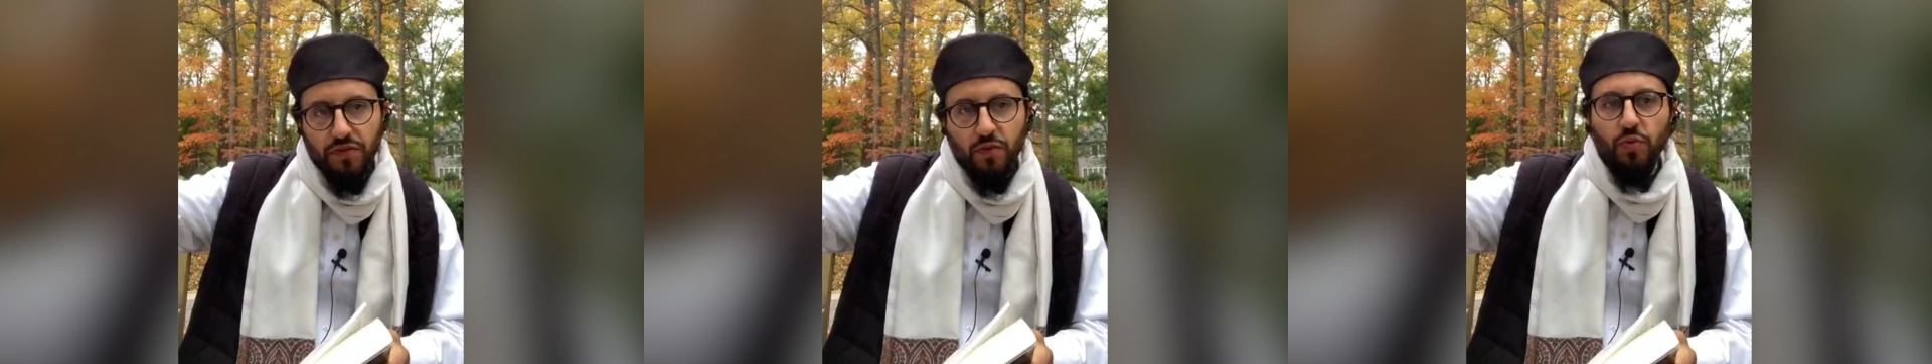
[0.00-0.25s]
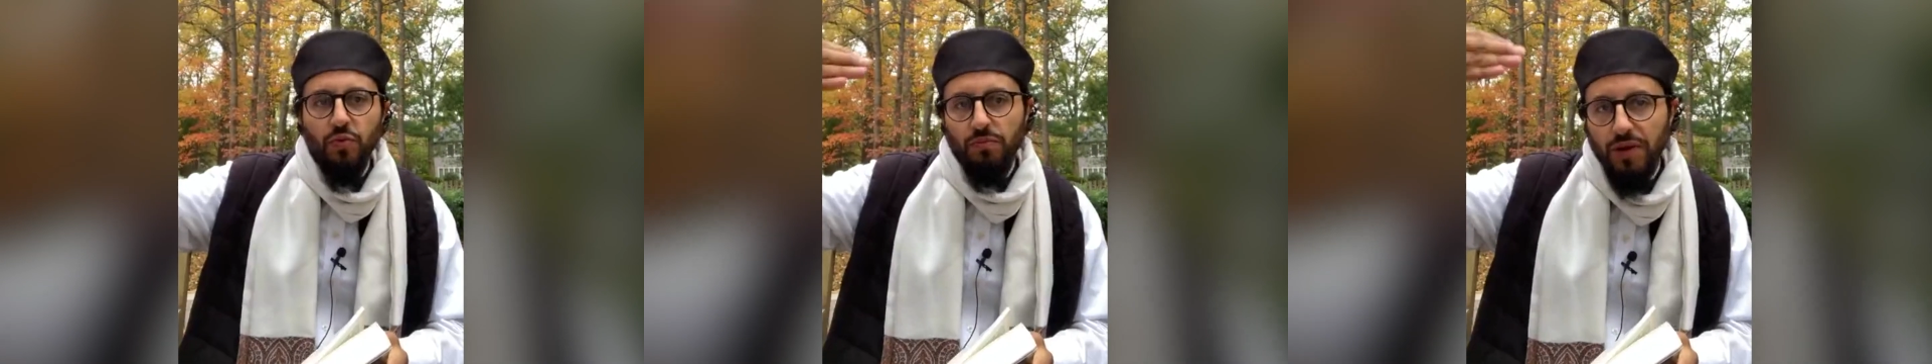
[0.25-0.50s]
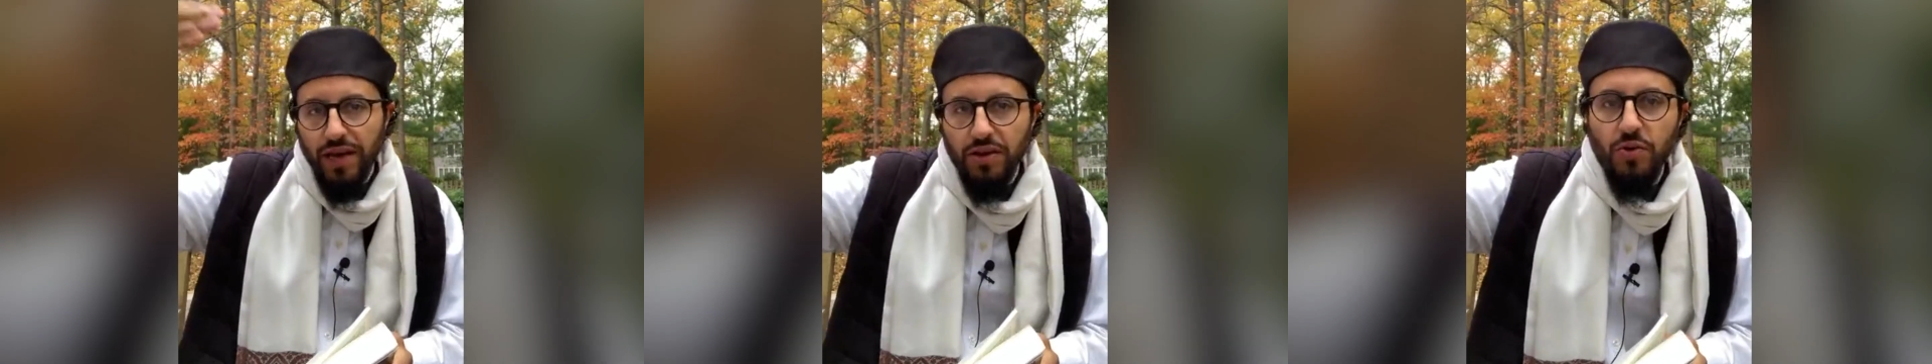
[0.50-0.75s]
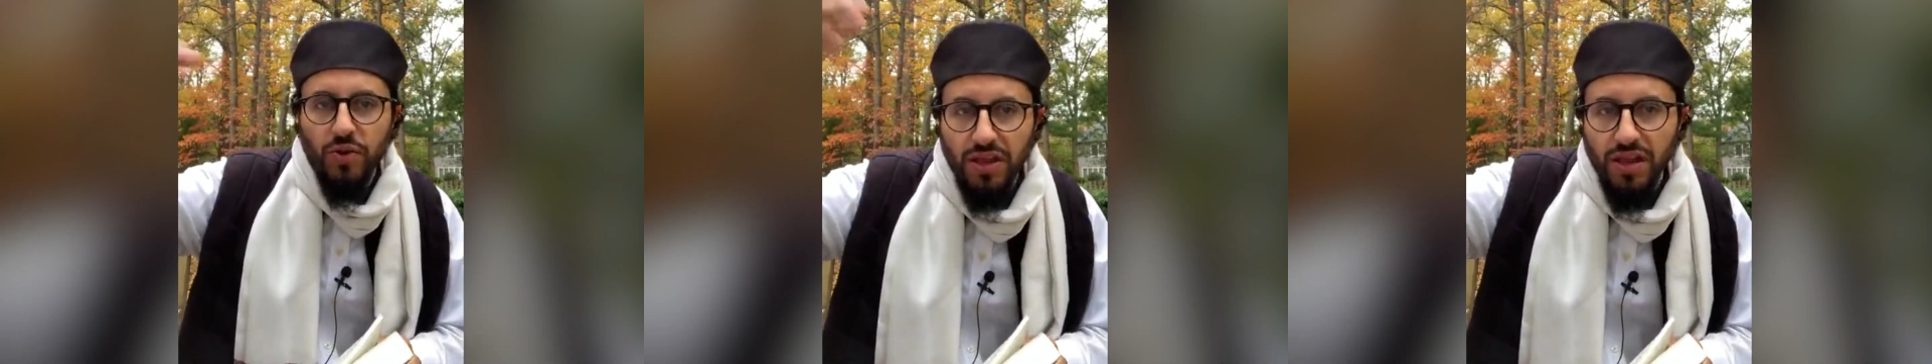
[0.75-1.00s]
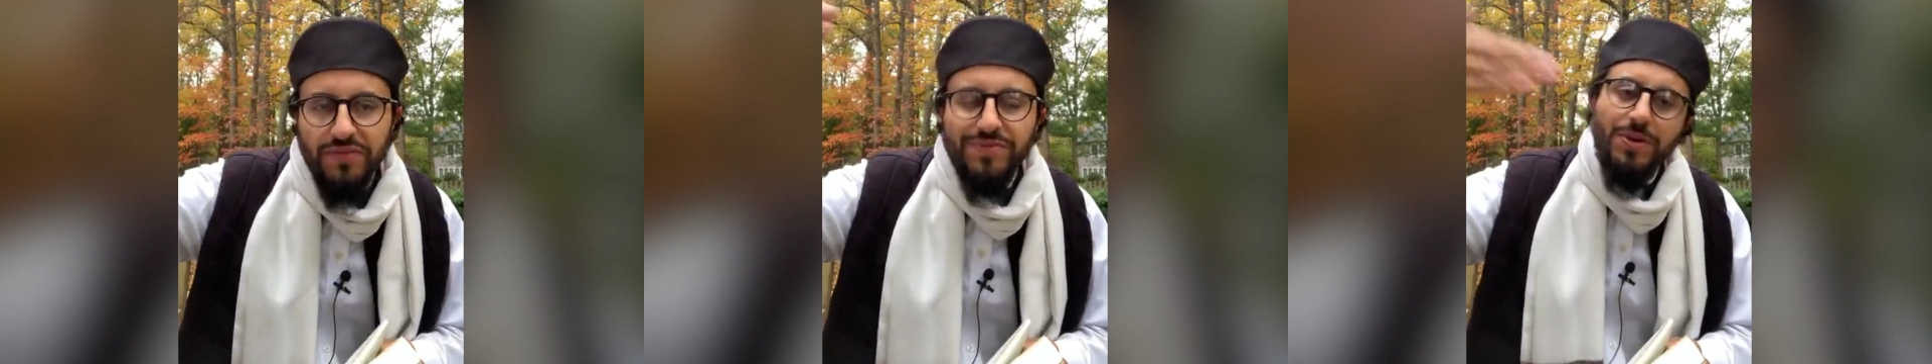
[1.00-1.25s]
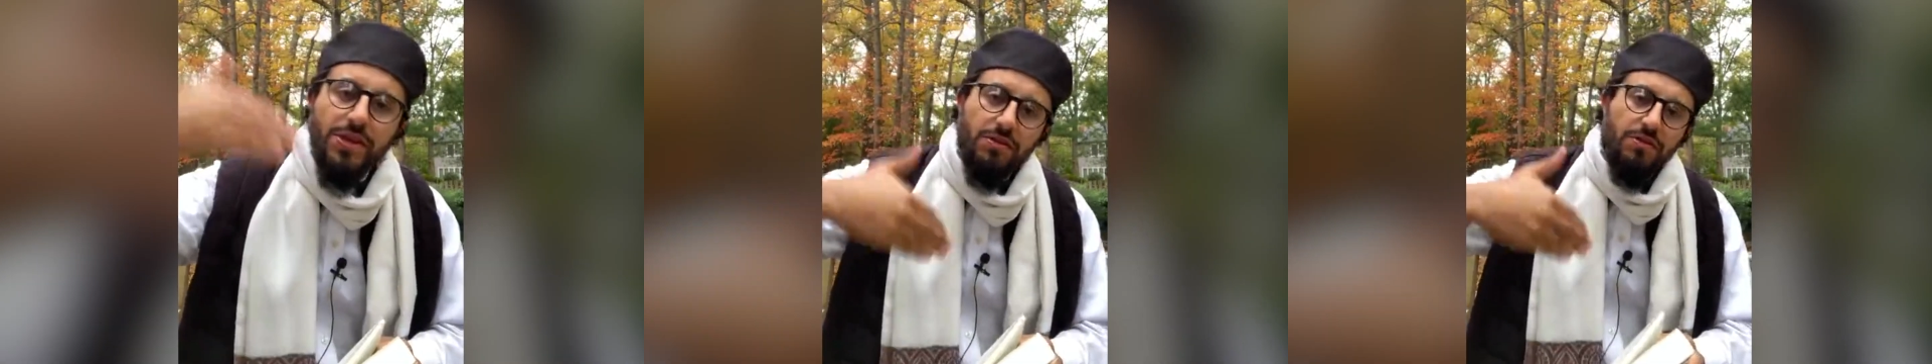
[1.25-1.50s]
who I knew and loved,
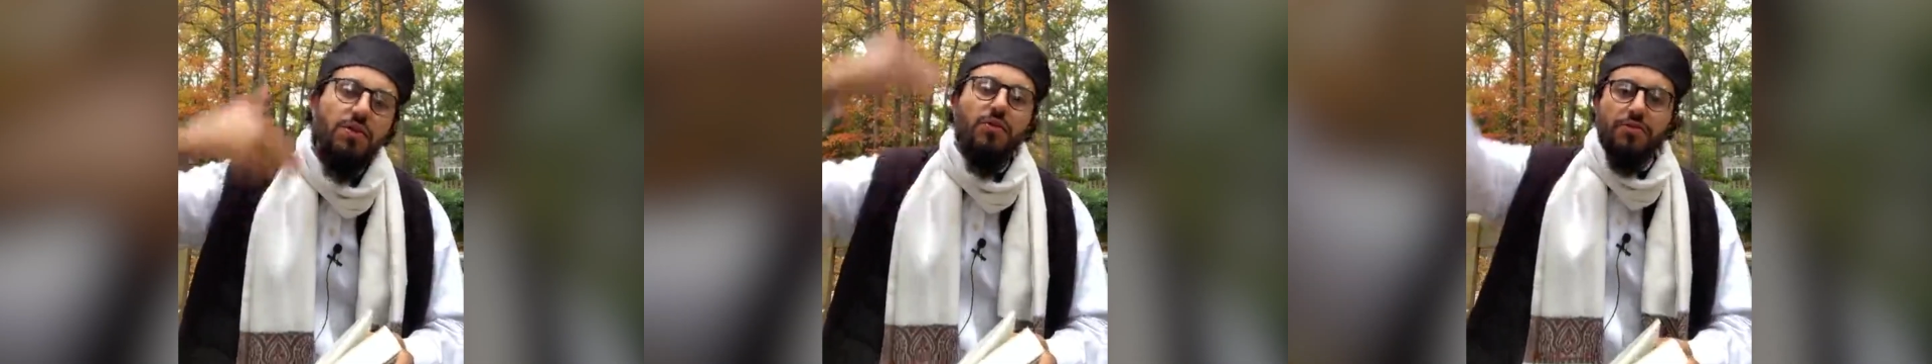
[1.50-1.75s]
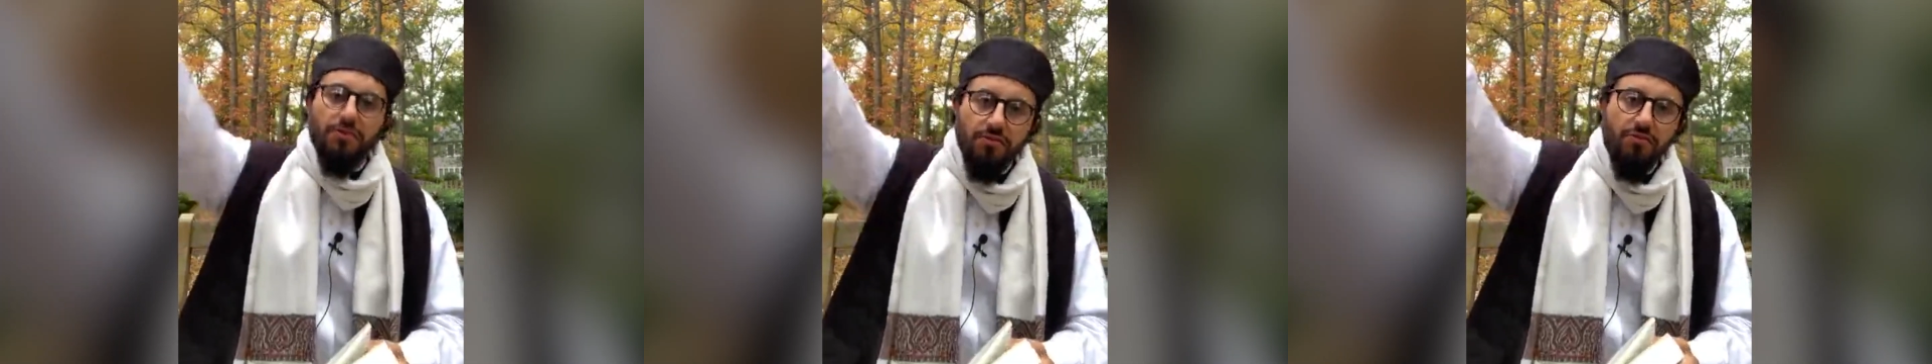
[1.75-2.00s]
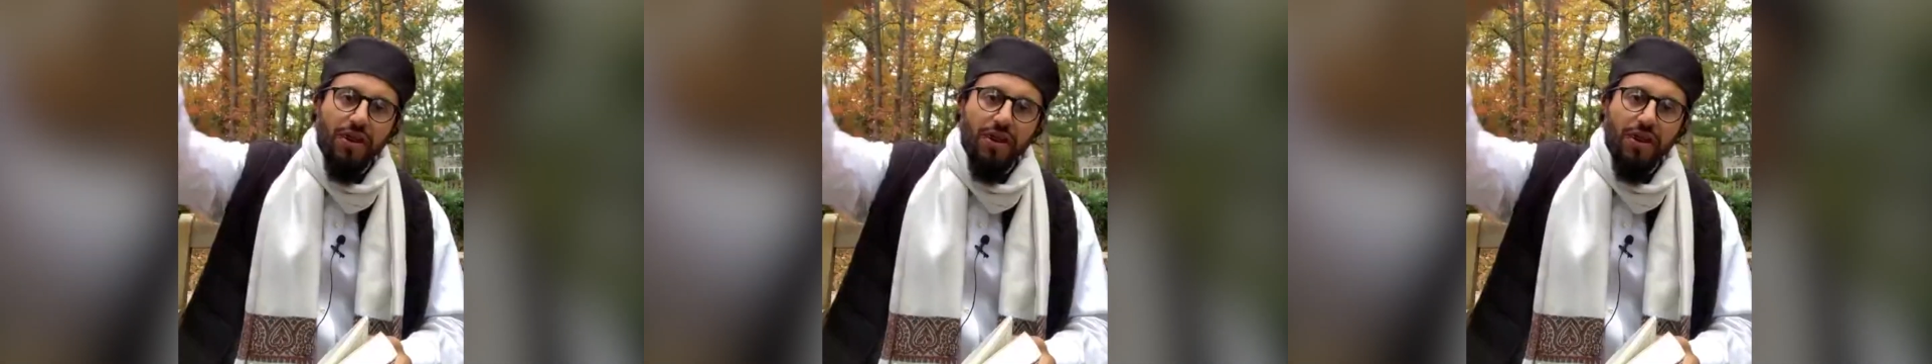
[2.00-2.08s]
but, you know, they're